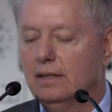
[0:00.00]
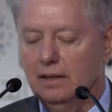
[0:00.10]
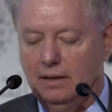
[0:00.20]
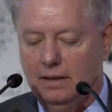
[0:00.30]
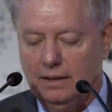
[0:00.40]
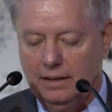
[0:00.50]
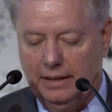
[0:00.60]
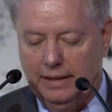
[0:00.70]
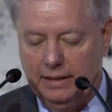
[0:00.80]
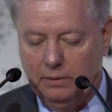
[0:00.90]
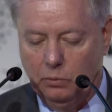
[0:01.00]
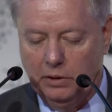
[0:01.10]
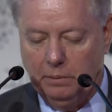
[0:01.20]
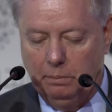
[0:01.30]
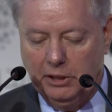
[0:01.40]
done, and when
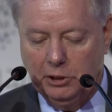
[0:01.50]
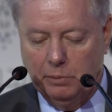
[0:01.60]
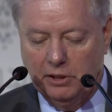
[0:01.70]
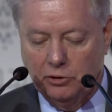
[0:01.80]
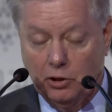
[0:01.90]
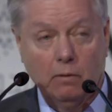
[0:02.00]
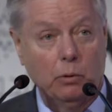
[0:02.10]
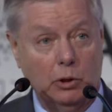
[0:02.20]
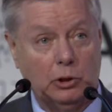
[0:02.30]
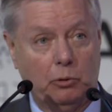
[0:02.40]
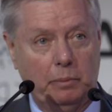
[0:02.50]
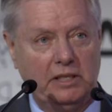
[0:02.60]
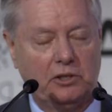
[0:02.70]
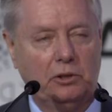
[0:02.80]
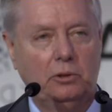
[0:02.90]
impeachment is over, which will be
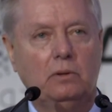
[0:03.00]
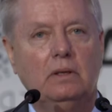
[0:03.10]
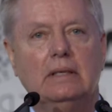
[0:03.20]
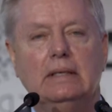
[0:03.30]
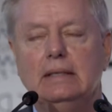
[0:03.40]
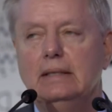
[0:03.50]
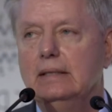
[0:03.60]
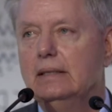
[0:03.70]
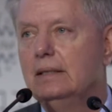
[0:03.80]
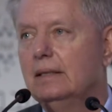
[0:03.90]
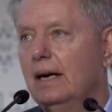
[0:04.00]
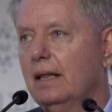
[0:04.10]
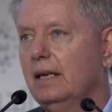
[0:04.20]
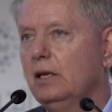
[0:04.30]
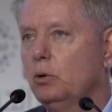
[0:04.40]
soon, I
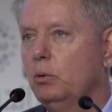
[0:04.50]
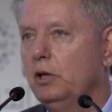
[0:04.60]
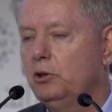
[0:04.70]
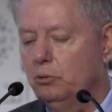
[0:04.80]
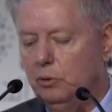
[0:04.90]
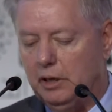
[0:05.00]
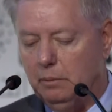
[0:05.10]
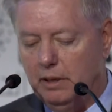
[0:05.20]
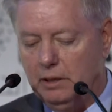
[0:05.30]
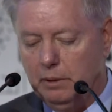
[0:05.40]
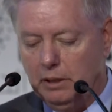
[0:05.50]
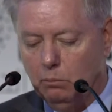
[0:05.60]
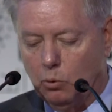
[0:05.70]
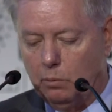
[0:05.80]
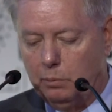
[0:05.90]
think 2020 may be
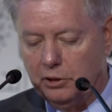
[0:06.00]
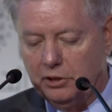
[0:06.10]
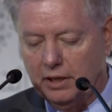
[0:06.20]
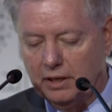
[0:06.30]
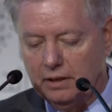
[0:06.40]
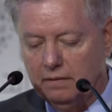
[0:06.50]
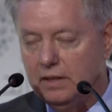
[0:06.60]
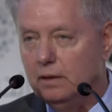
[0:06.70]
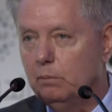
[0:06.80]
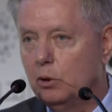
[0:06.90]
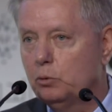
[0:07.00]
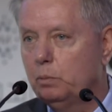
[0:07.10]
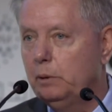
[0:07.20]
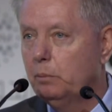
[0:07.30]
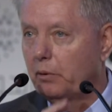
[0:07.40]
more productive than most
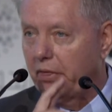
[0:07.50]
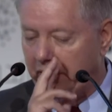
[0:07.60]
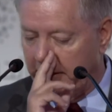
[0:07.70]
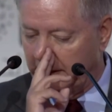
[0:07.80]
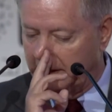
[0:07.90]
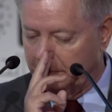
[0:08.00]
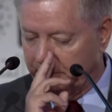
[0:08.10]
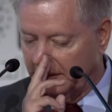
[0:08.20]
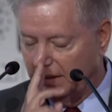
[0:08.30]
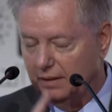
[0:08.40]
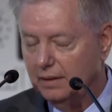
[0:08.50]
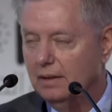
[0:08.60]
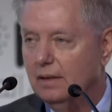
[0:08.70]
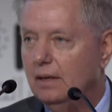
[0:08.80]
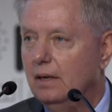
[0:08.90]
people think.
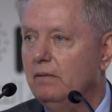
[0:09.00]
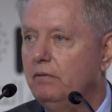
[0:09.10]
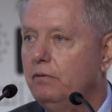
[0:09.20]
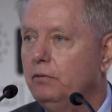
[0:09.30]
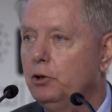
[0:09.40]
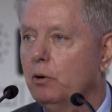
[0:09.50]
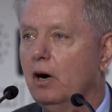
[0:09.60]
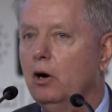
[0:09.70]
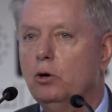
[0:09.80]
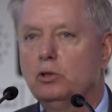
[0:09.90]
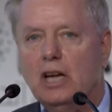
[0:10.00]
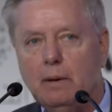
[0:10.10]
To our host, how